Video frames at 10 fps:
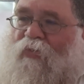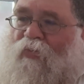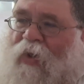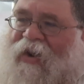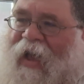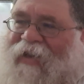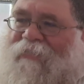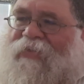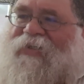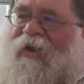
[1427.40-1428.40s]
what
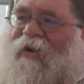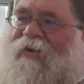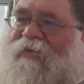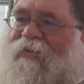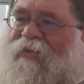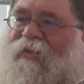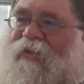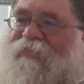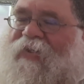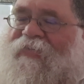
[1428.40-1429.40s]
animals are.
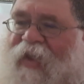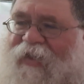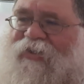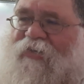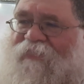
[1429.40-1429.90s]
The nature